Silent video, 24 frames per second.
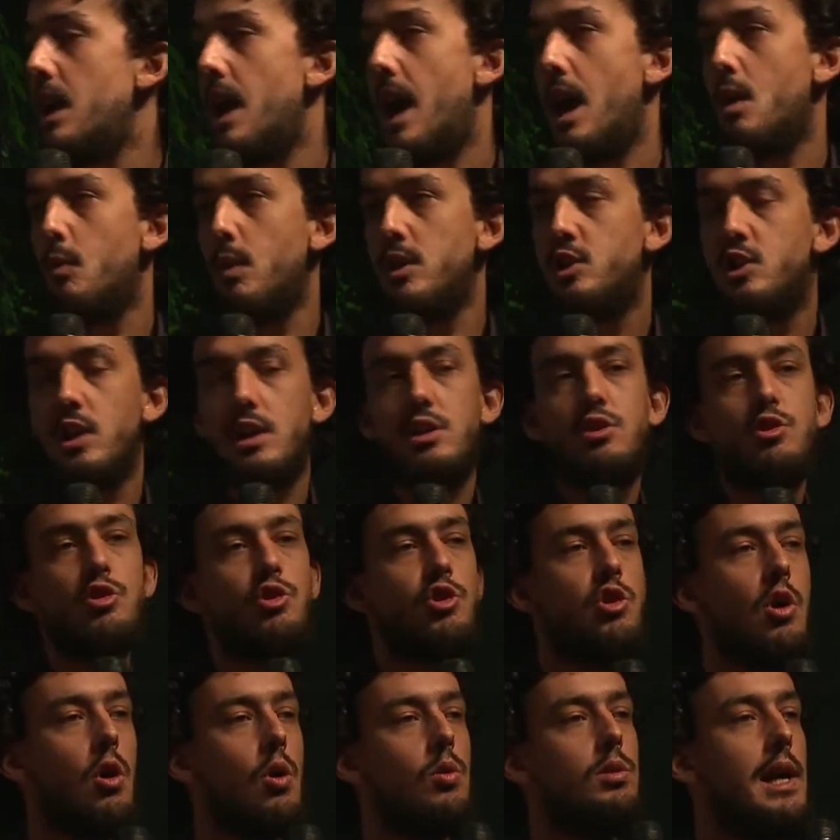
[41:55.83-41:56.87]
and we just
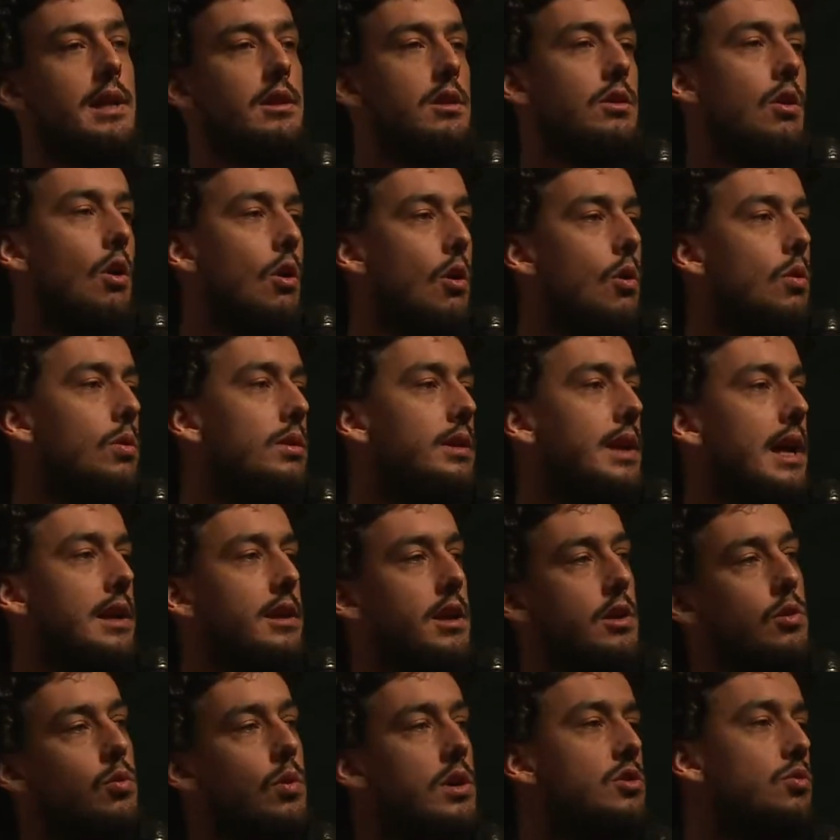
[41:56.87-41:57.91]
showed that no, that
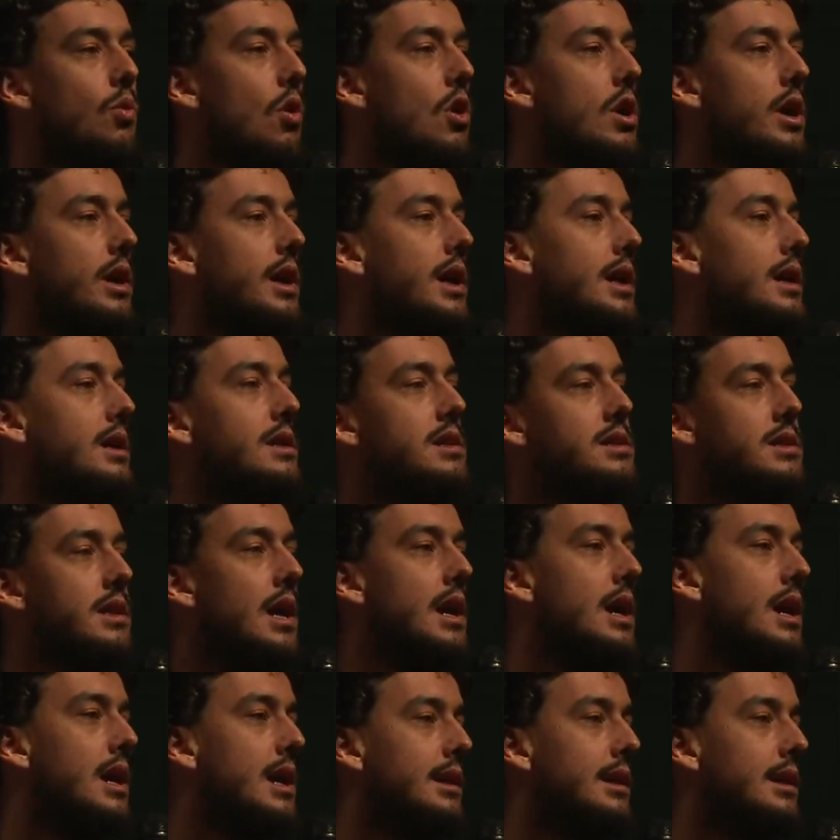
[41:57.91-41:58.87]
it was workers,